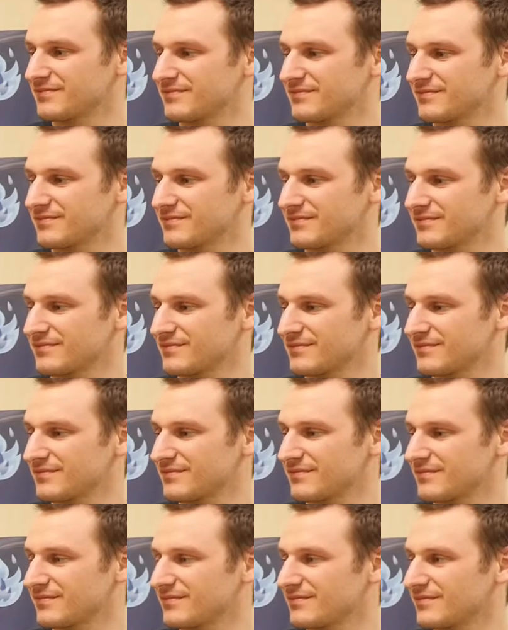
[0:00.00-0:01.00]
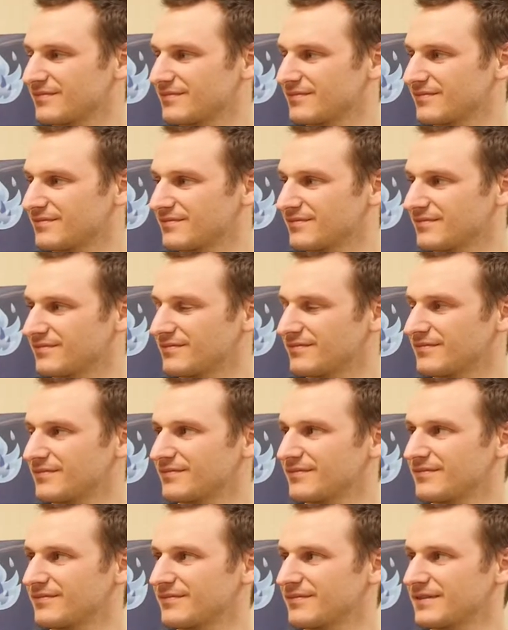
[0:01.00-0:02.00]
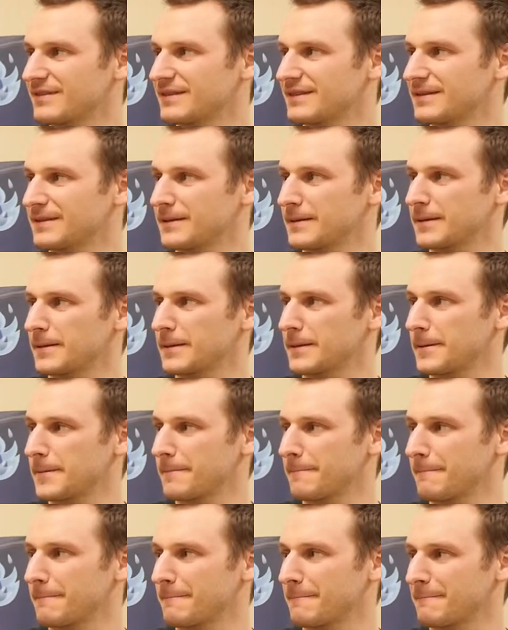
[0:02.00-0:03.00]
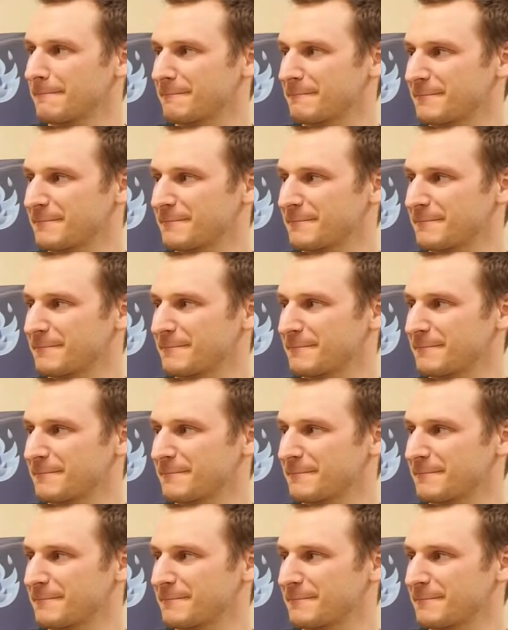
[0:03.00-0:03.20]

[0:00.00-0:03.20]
[no speech]